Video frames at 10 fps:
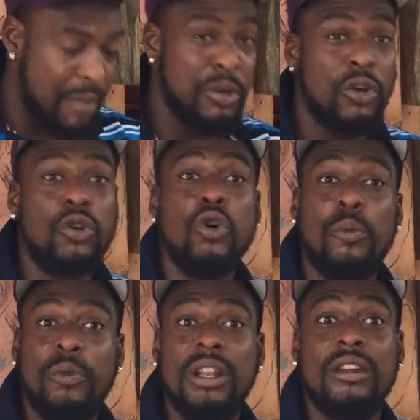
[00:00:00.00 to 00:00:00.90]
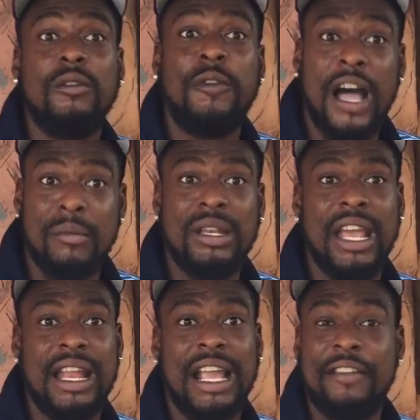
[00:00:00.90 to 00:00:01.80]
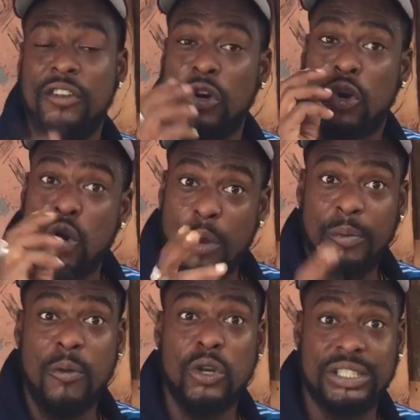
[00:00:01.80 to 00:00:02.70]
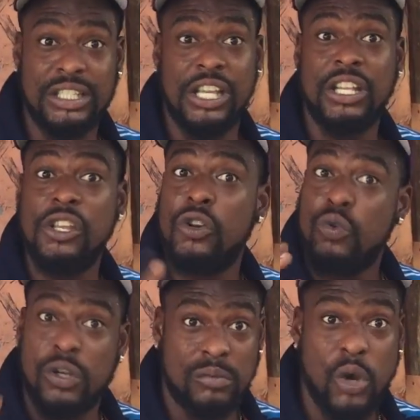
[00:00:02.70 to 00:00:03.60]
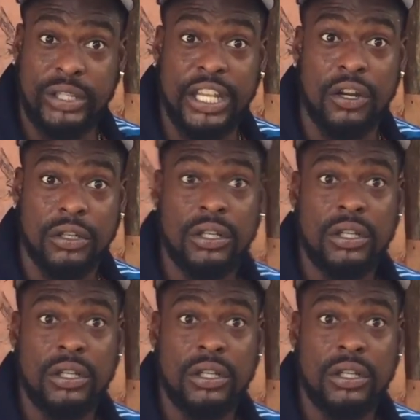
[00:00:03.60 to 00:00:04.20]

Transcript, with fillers: And I don't grow up with no farming neither. Because if you don't grow up with most here, you don't know nothing about it, you